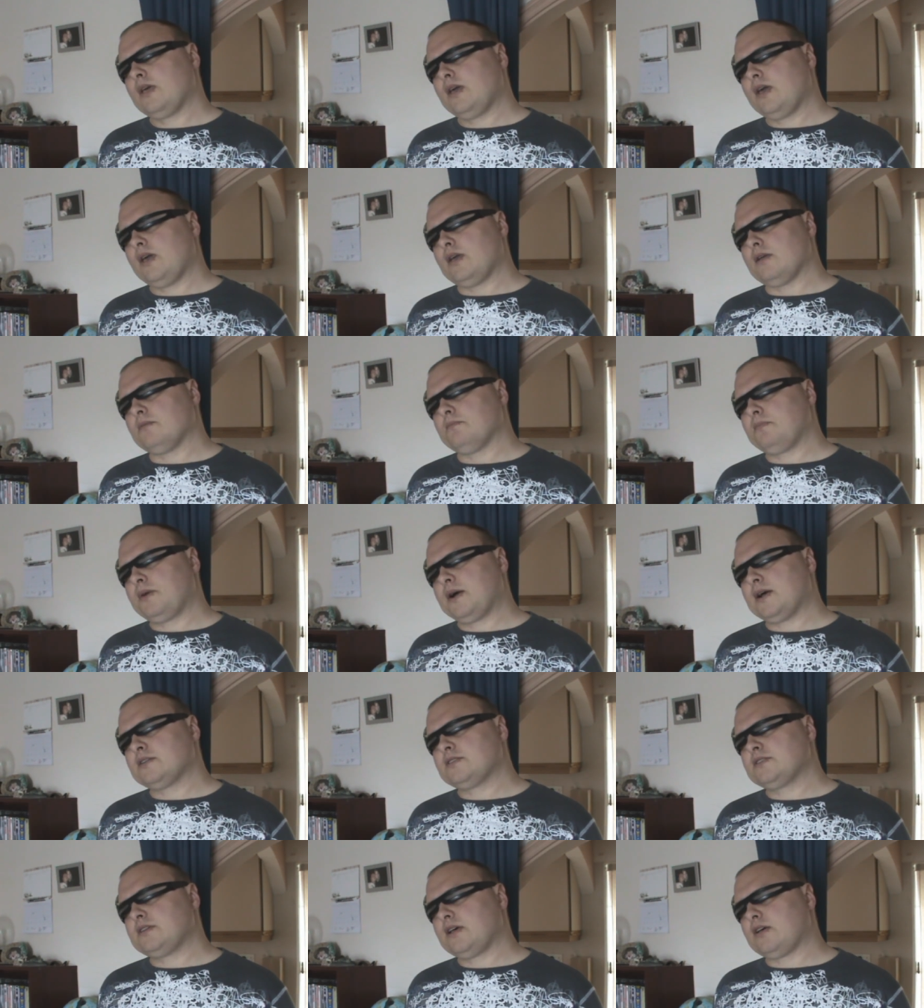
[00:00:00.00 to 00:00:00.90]
Hey,
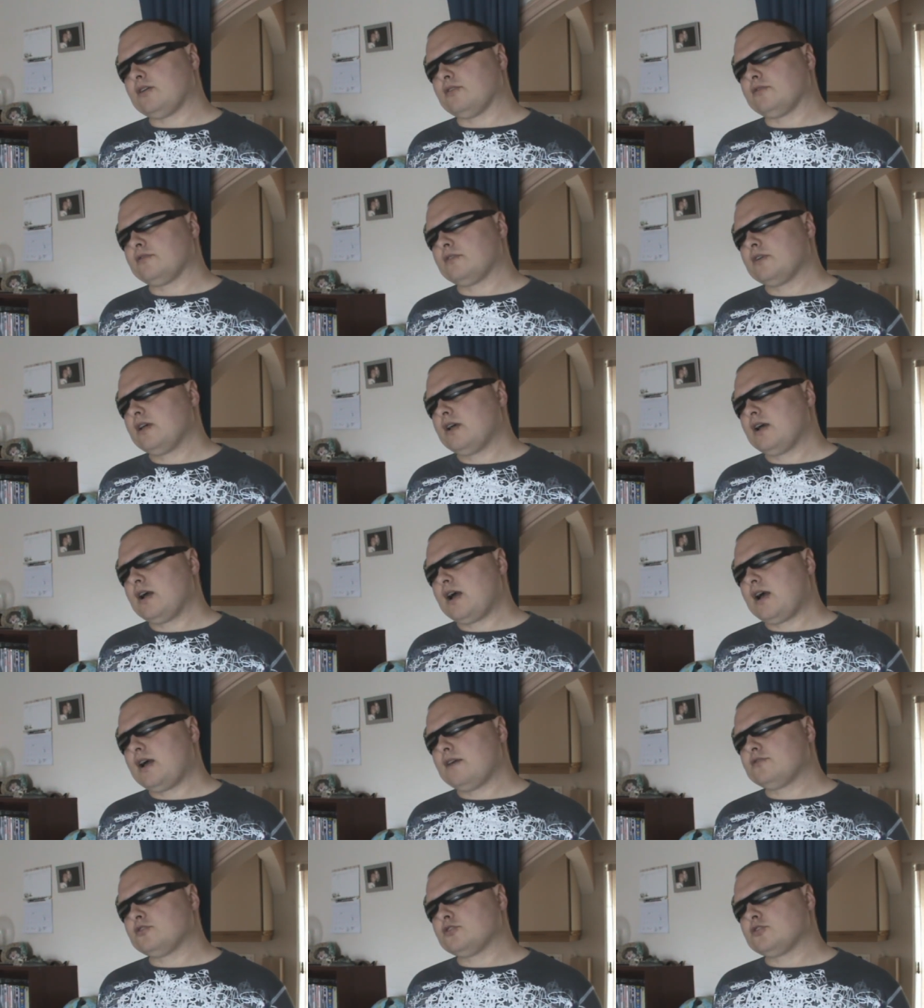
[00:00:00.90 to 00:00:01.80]
past self.
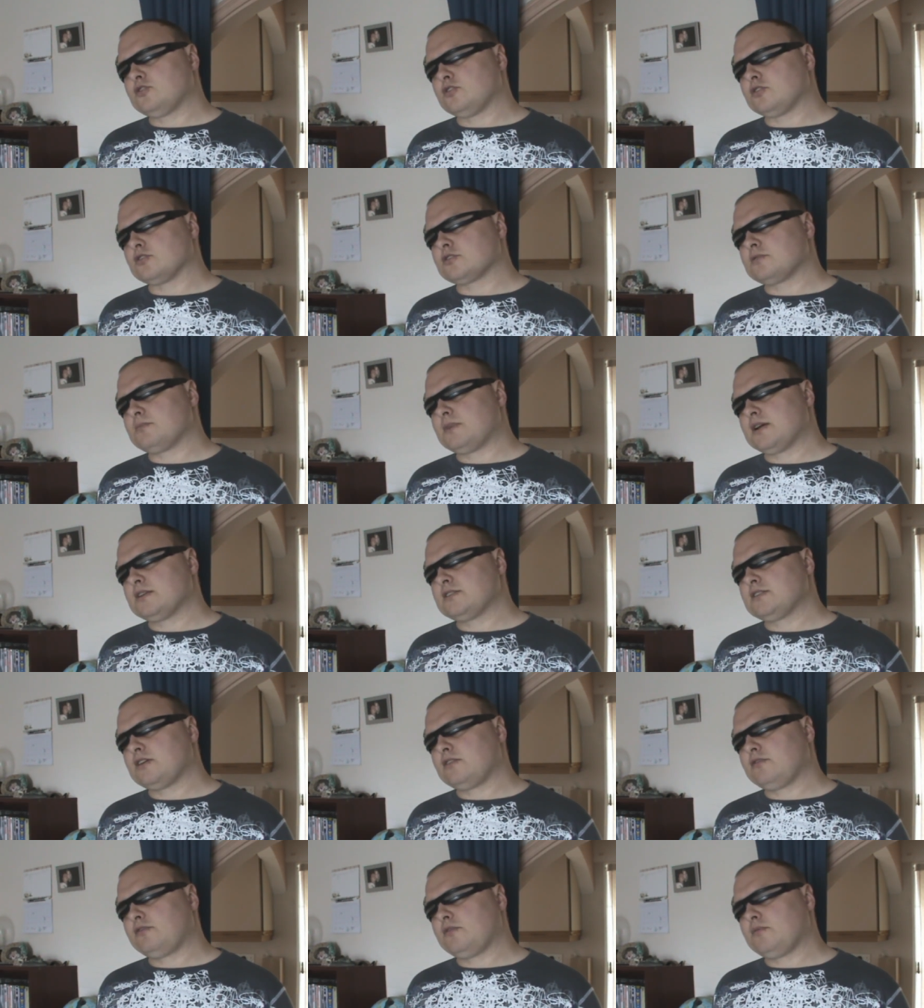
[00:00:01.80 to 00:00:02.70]
I've just talked to
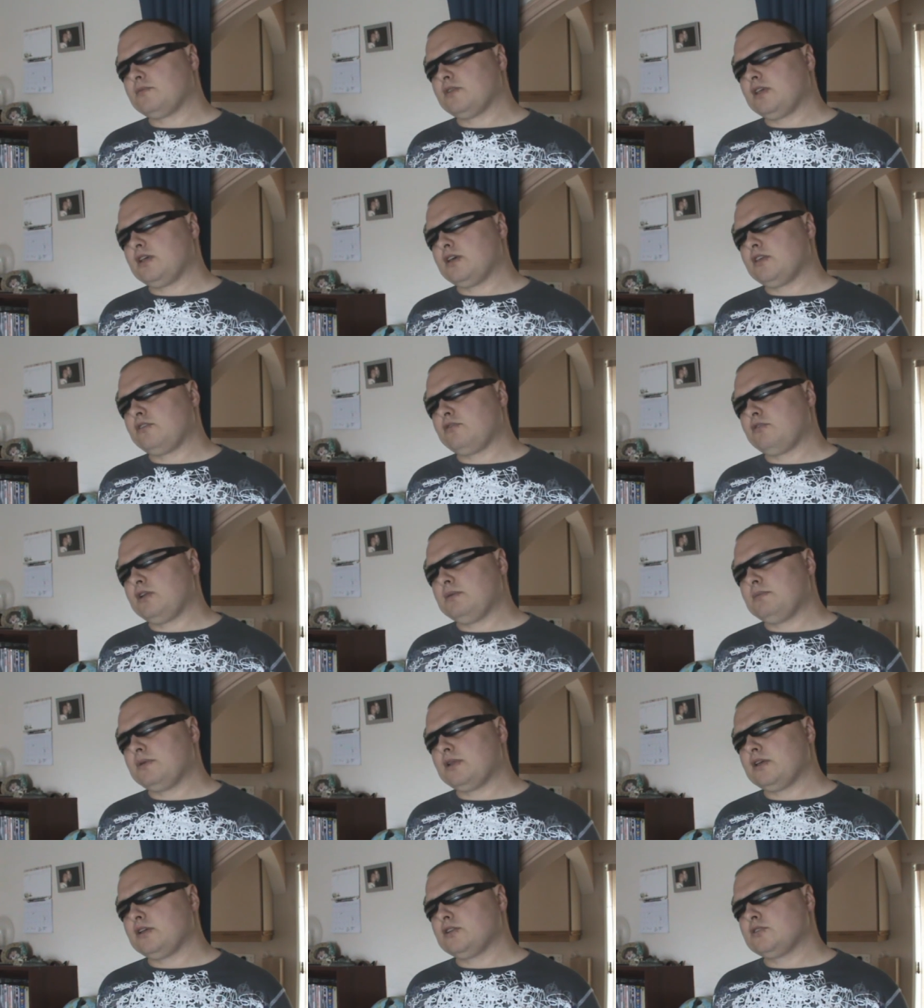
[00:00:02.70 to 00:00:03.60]
myself from the year 3
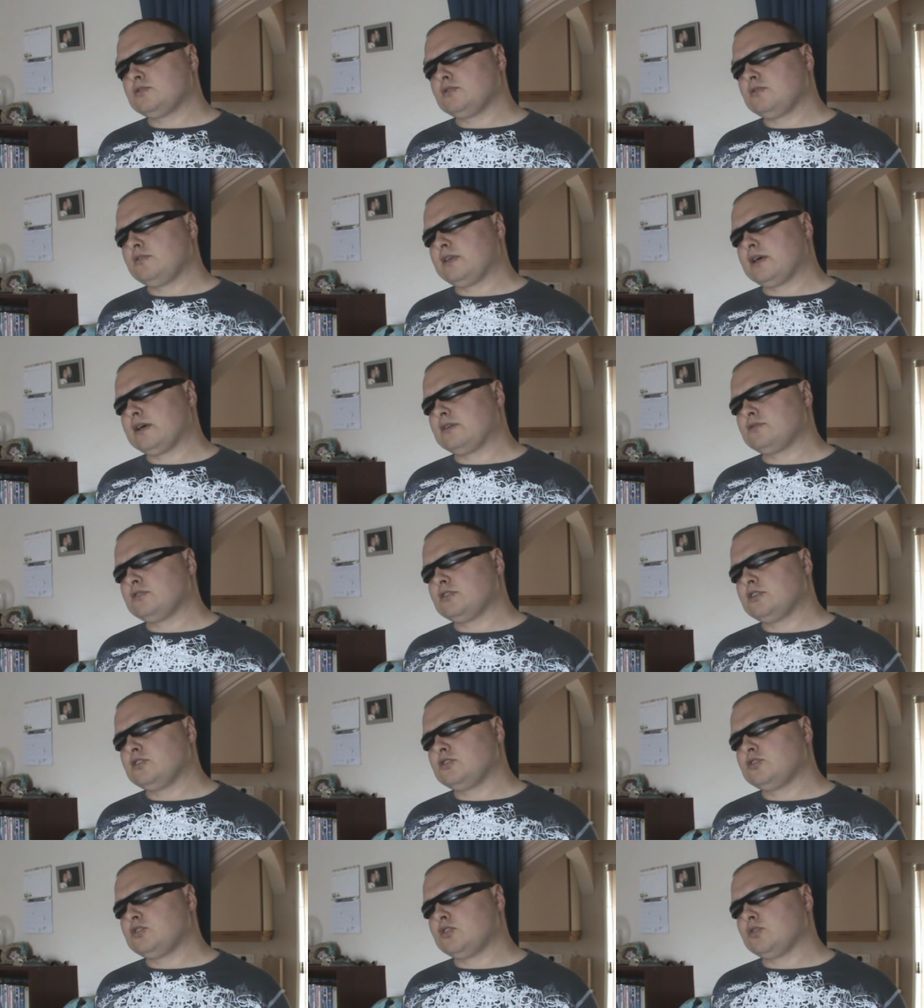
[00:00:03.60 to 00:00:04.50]
million
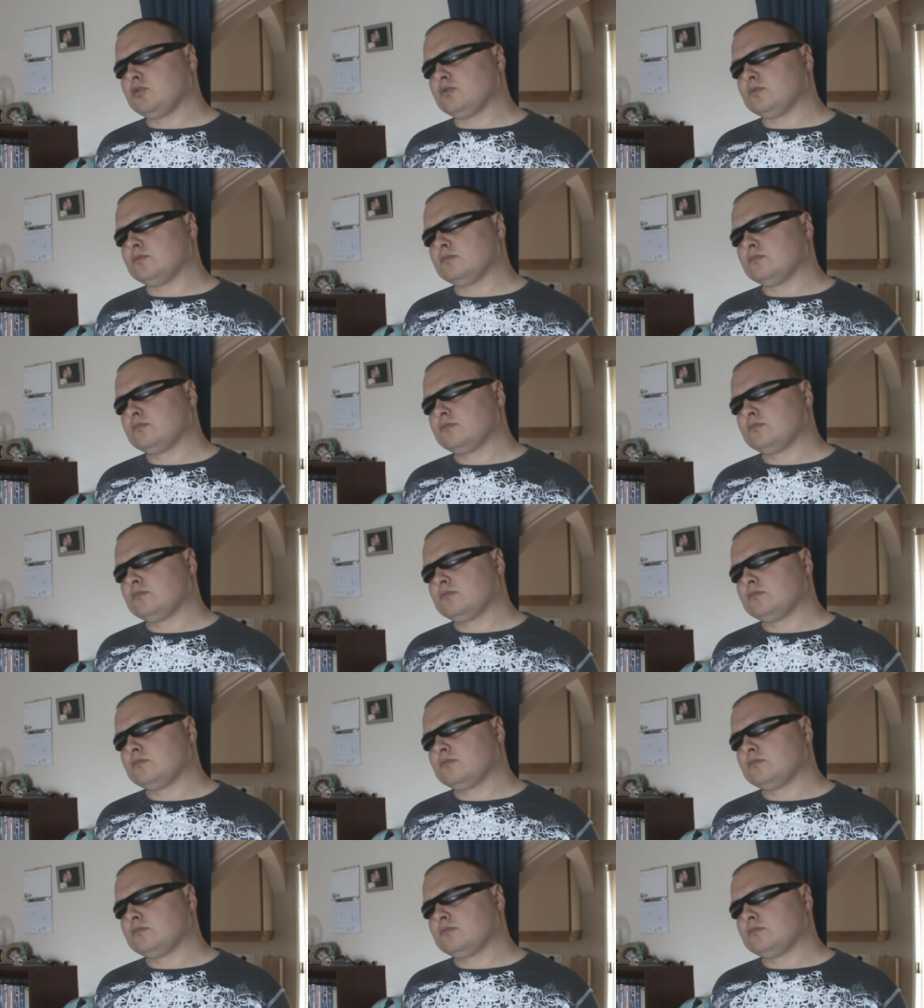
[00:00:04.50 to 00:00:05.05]
2002.